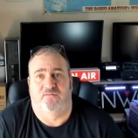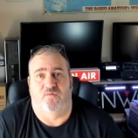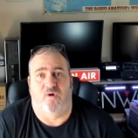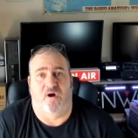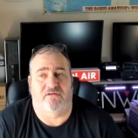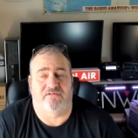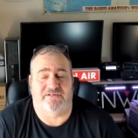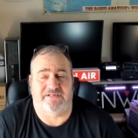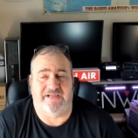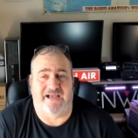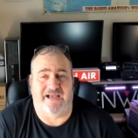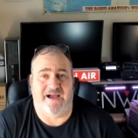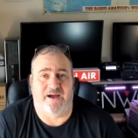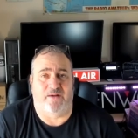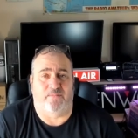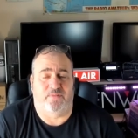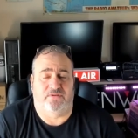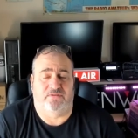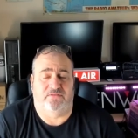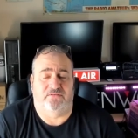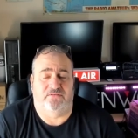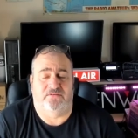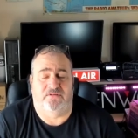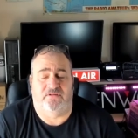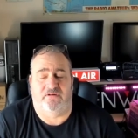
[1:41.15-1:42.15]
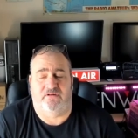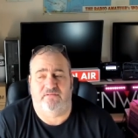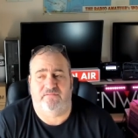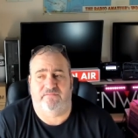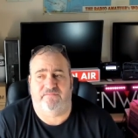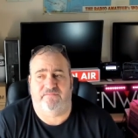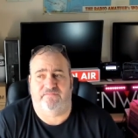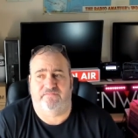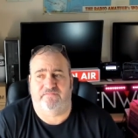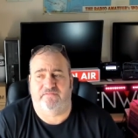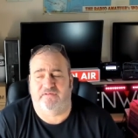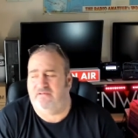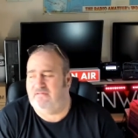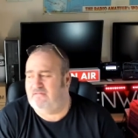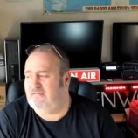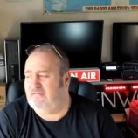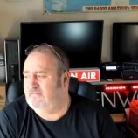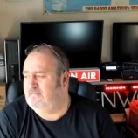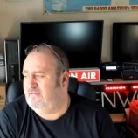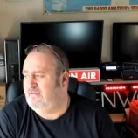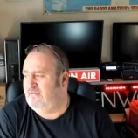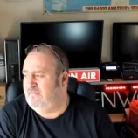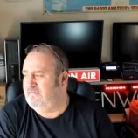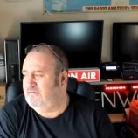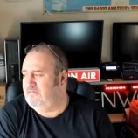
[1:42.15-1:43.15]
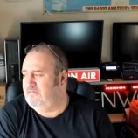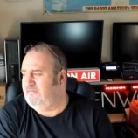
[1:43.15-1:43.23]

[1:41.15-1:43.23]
WhatsApp. I don't, I don't know.